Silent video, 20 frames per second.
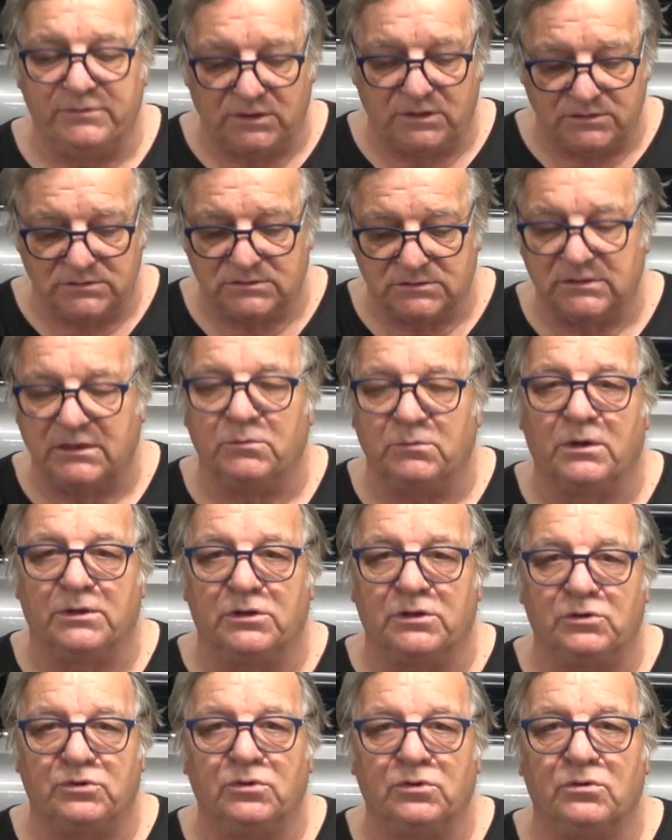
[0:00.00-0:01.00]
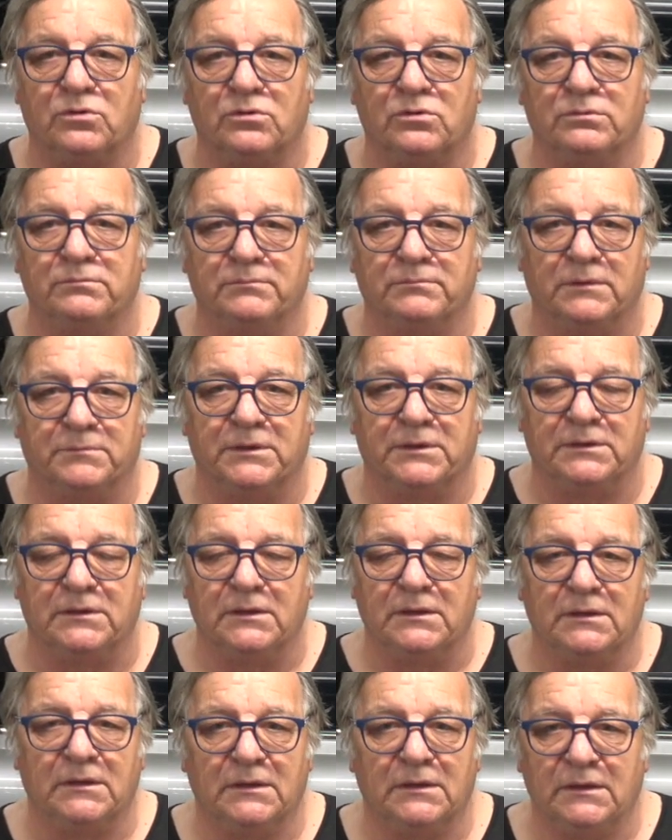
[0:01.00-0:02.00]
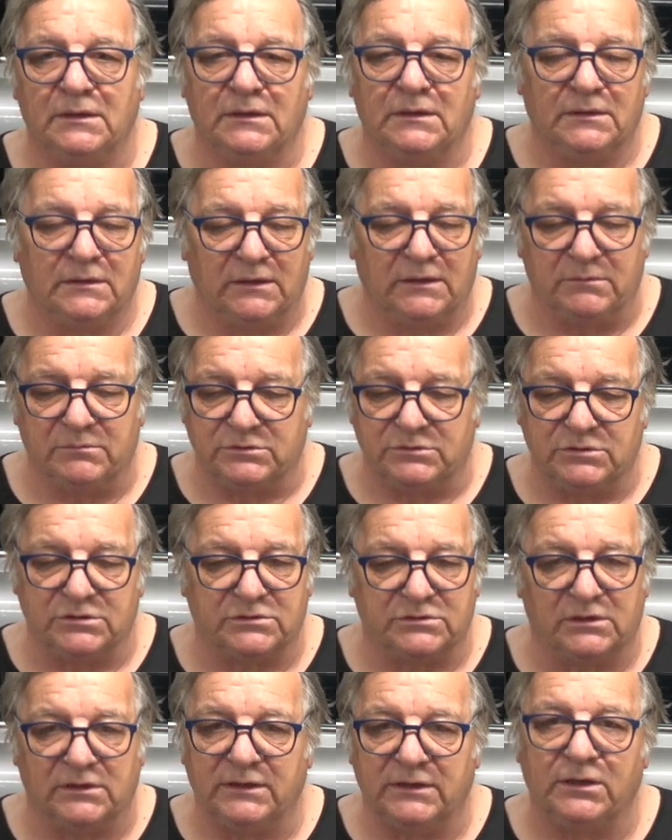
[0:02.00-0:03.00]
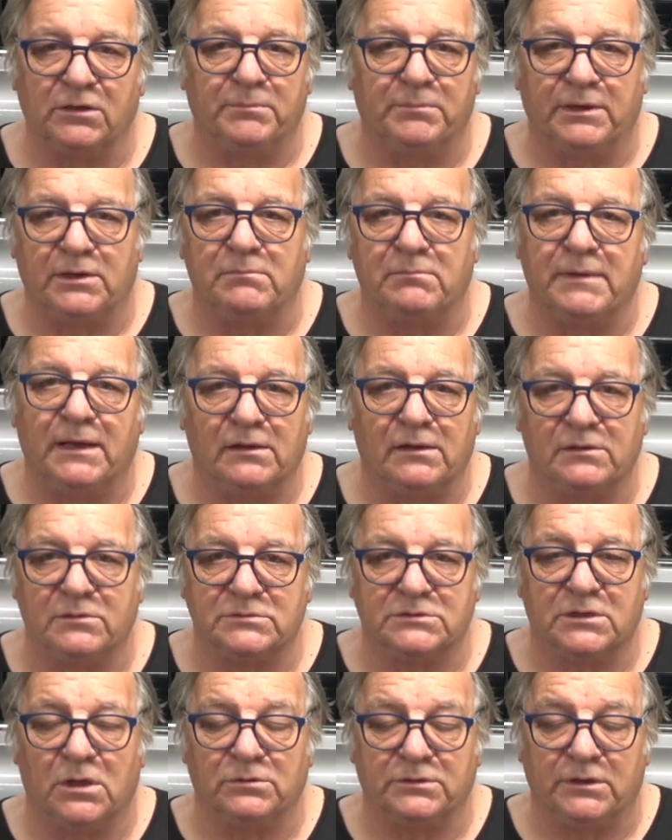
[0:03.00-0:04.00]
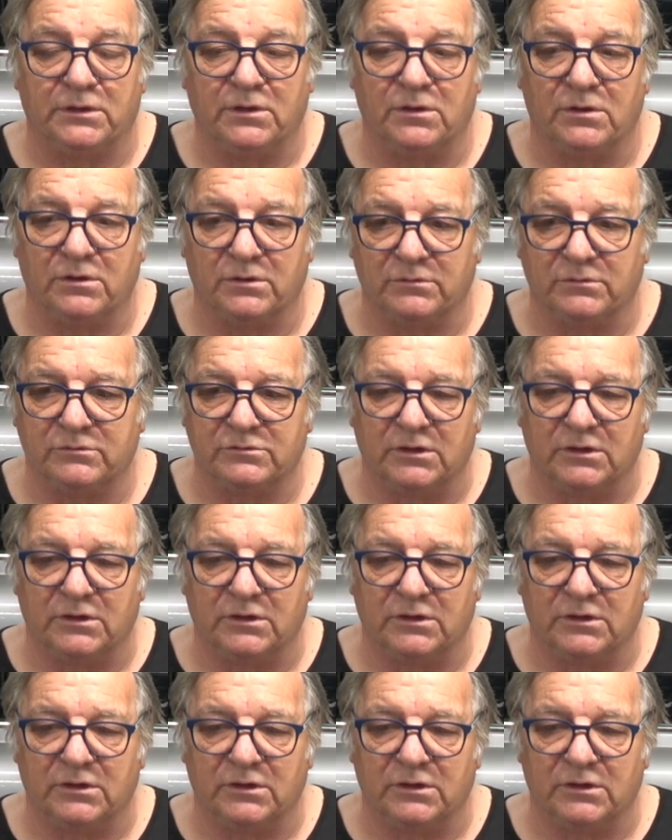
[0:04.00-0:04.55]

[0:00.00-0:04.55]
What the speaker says: You can see where the door, I mean, it was just a little bit of metal that was holding it on.